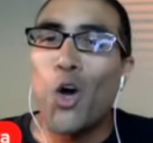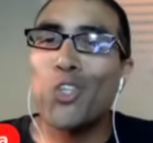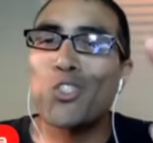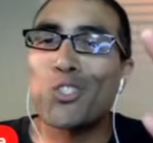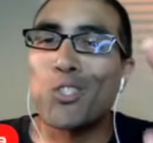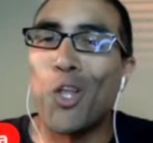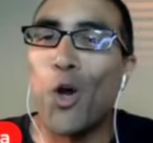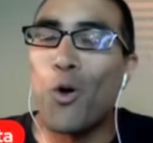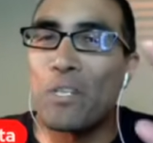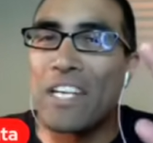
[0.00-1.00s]

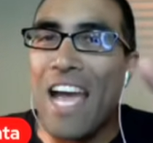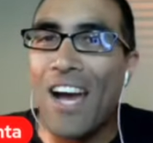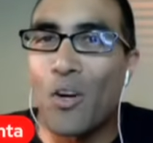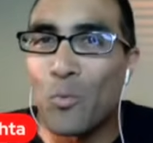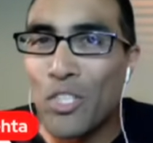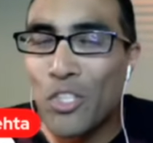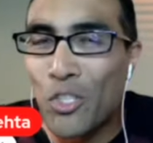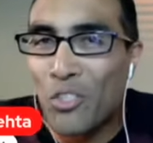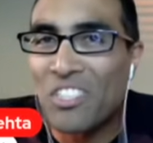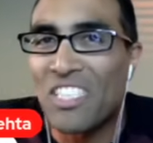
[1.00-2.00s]
slow down with
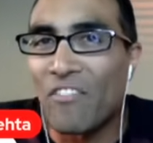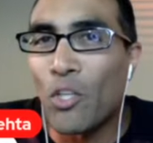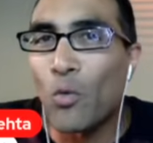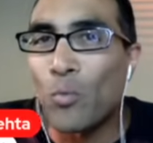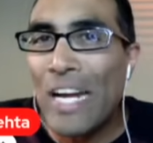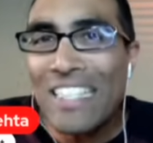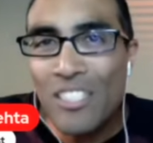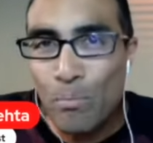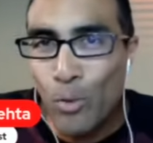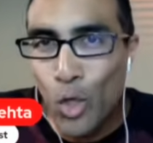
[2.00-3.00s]
your civil rights
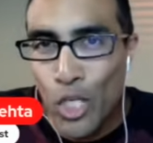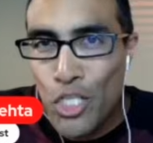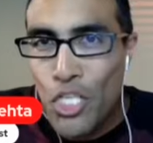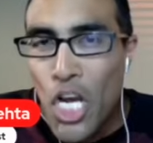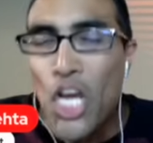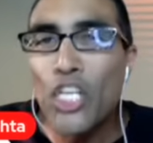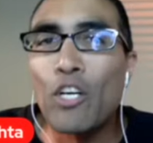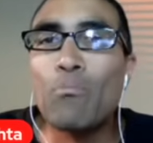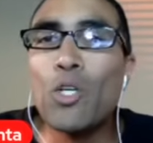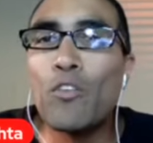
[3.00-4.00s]
push. You're
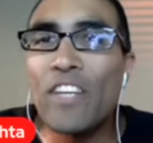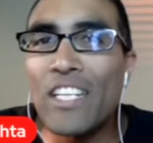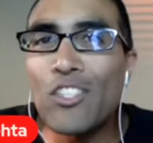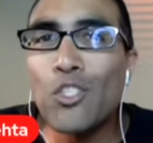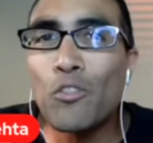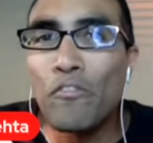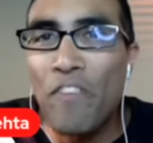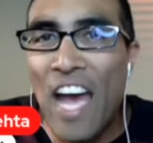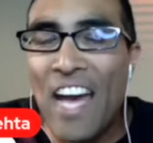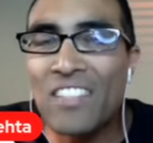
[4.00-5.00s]
moving too
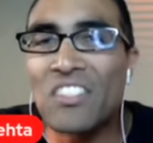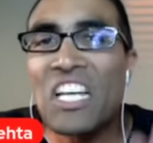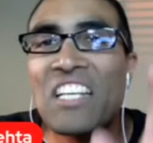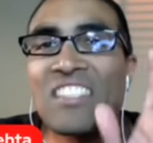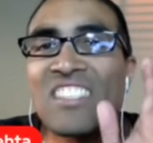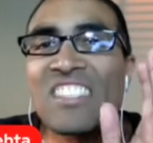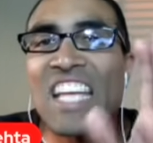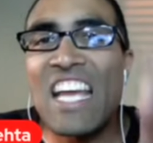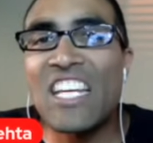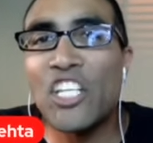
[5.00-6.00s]
fast.
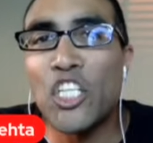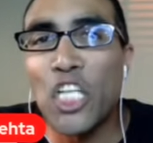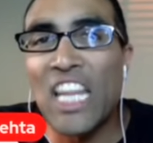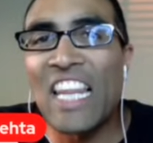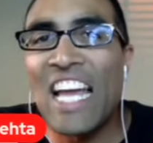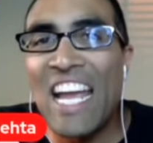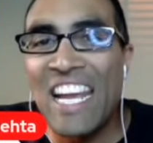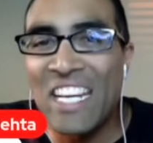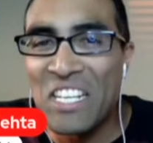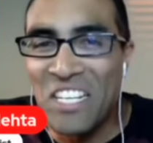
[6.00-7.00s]
Stay in your
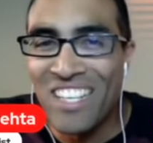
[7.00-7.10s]
lane.